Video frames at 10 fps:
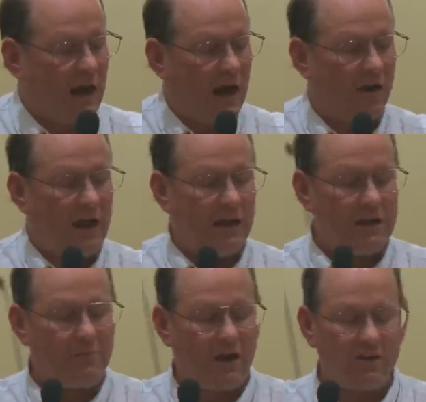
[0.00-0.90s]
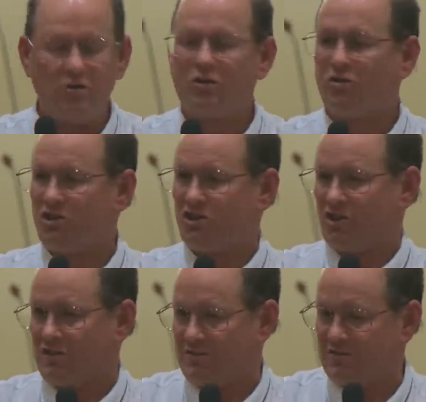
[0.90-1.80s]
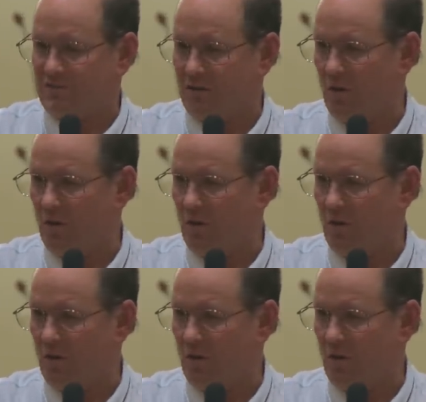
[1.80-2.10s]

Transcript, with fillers: are any among you Christians?